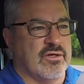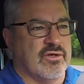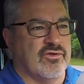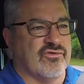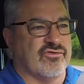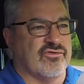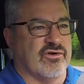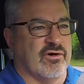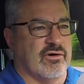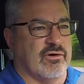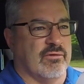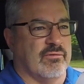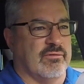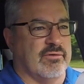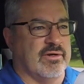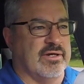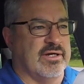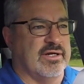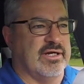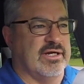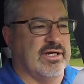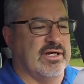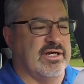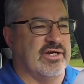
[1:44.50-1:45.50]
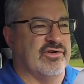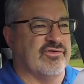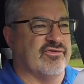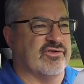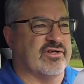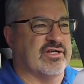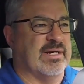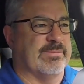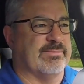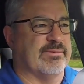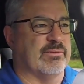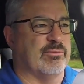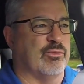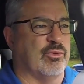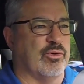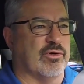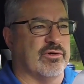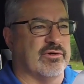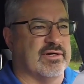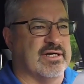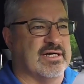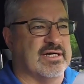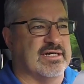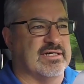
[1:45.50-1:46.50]
So here's a couple
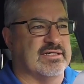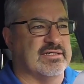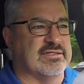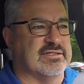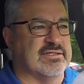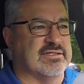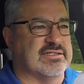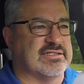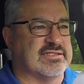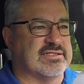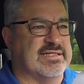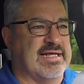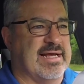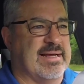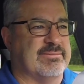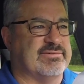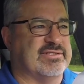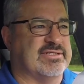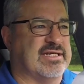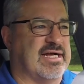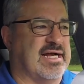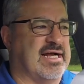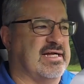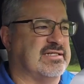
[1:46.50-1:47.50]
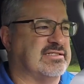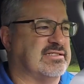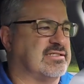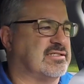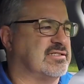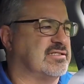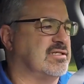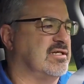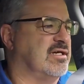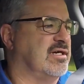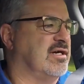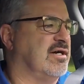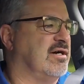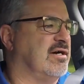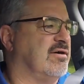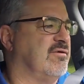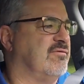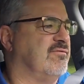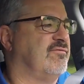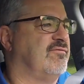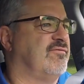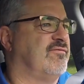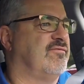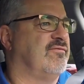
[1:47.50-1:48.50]
more snapshots
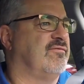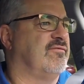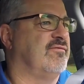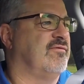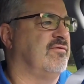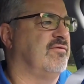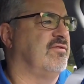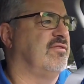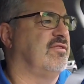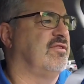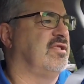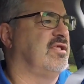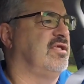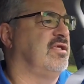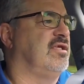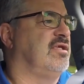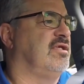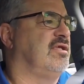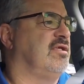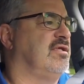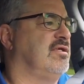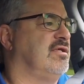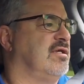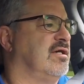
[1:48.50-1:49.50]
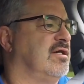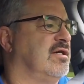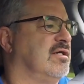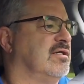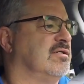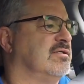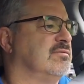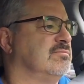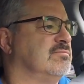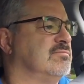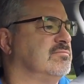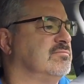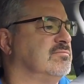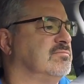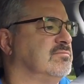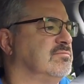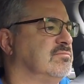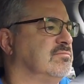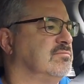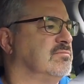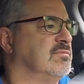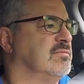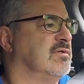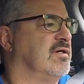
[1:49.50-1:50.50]
of
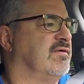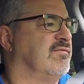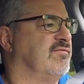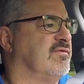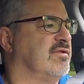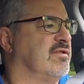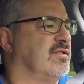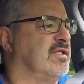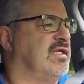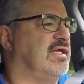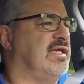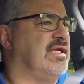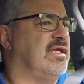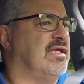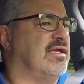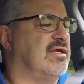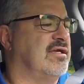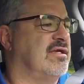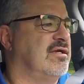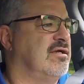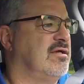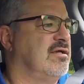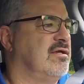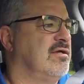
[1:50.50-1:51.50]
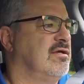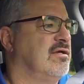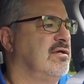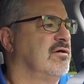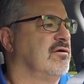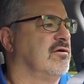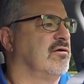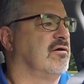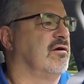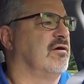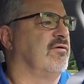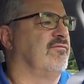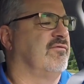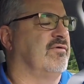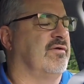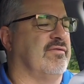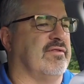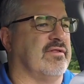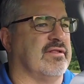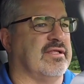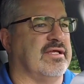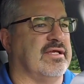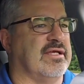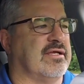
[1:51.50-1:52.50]
the link, or of
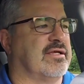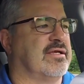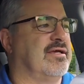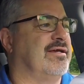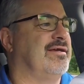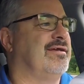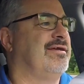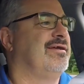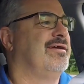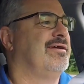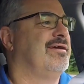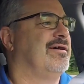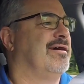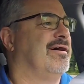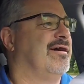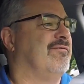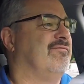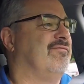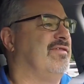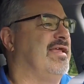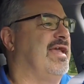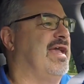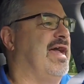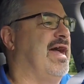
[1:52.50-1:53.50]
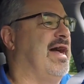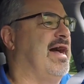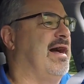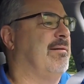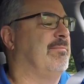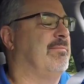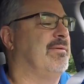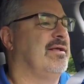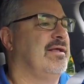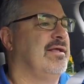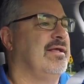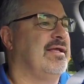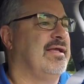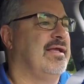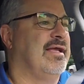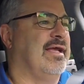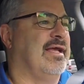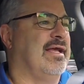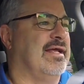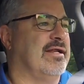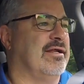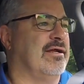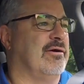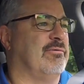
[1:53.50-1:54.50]
the link, of the app.
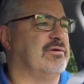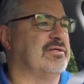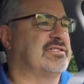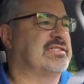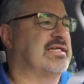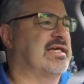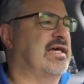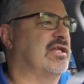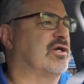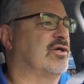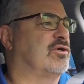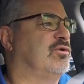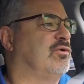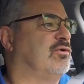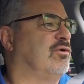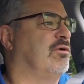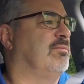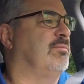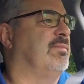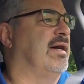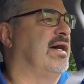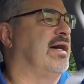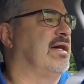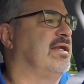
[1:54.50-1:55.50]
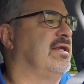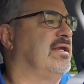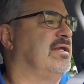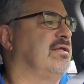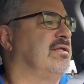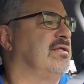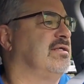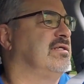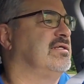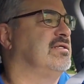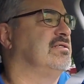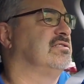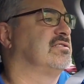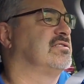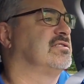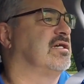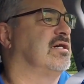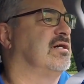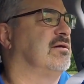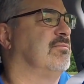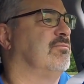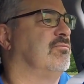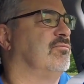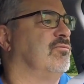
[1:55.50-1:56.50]
And what's kind of cool about it is
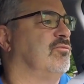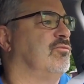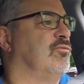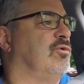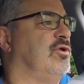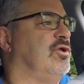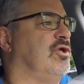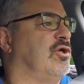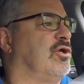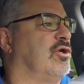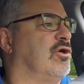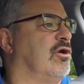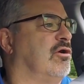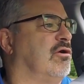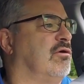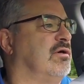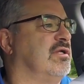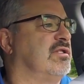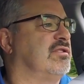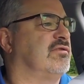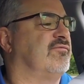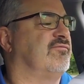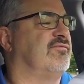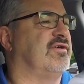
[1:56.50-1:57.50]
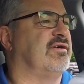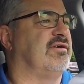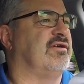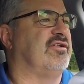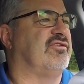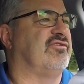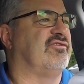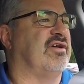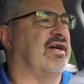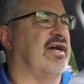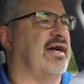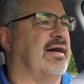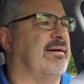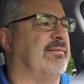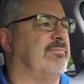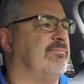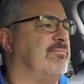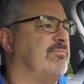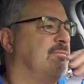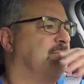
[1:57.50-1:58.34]
when you go at the very top,